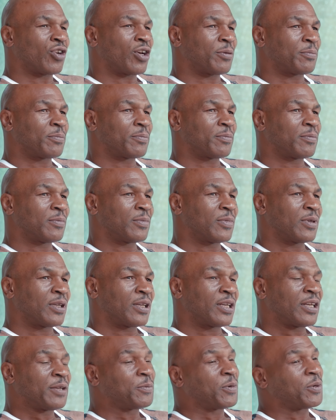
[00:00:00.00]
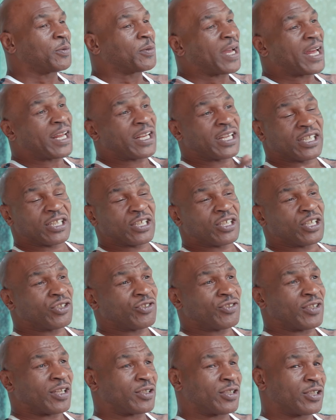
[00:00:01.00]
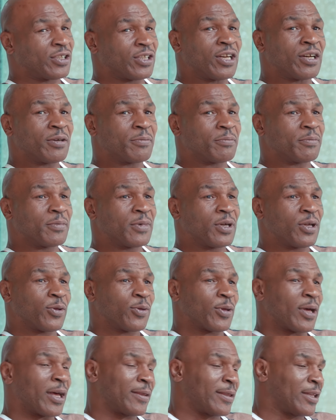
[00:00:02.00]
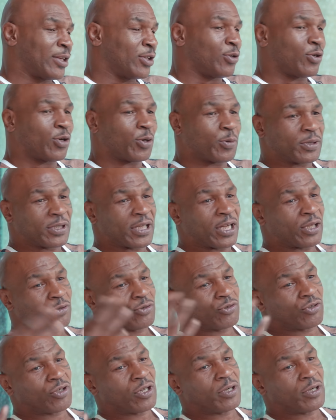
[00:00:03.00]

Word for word: Trump. Yeah. But we gotta get the country out the dump. So I say you go with Donald